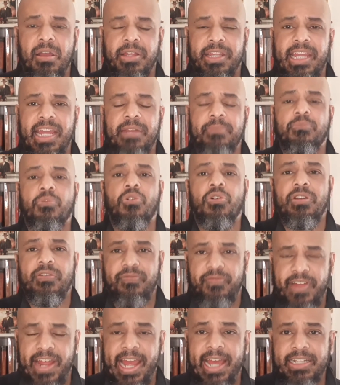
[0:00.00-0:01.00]
getting more
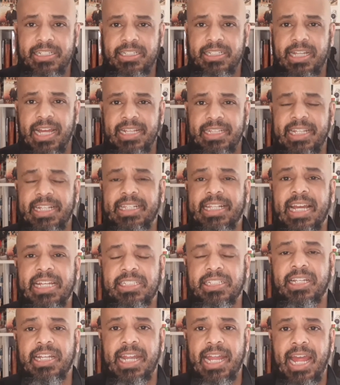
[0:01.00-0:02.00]
advanced. I think
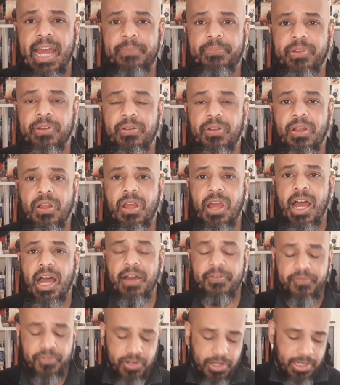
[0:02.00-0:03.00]
that's going to happen
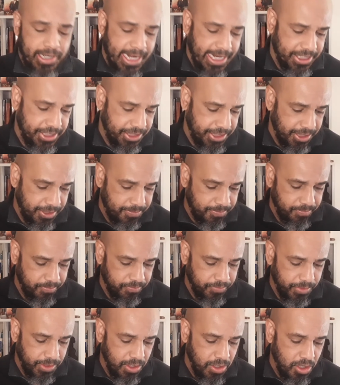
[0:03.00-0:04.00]
for the next year.
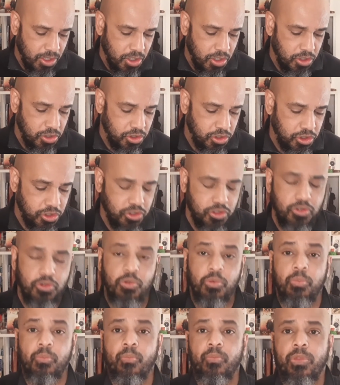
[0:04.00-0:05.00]
Two,
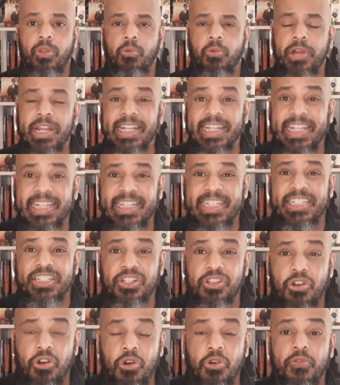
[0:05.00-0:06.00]
we're going to get this
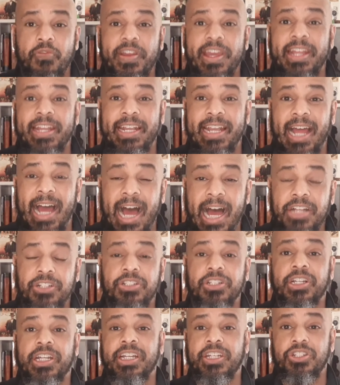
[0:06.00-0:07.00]
COVID
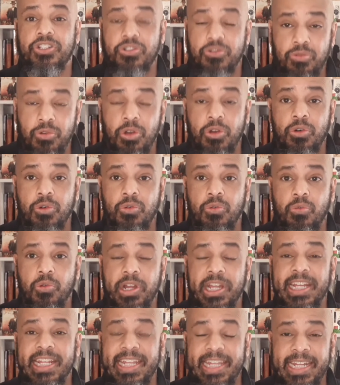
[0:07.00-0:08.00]
under control. We're
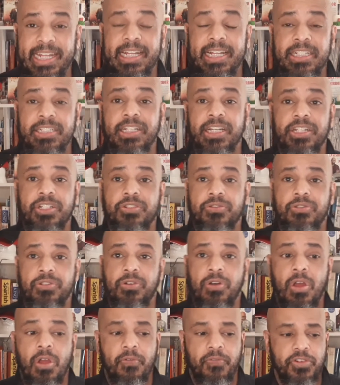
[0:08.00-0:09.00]
going to get it under
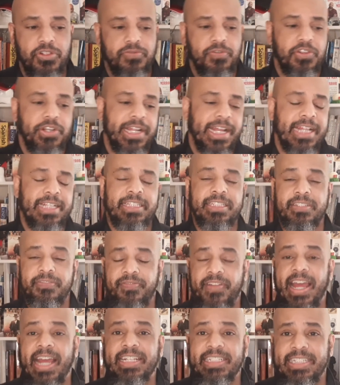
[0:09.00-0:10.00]
control. First of all, they got this
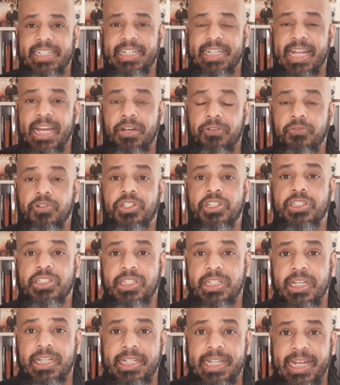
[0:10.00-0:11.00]
vaccine now, which is
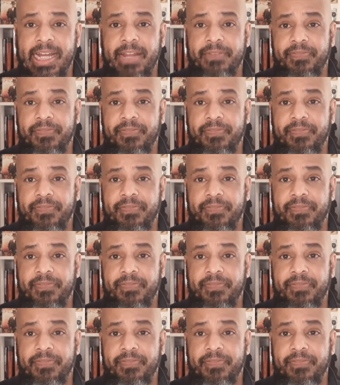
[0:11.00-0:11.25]
good. They got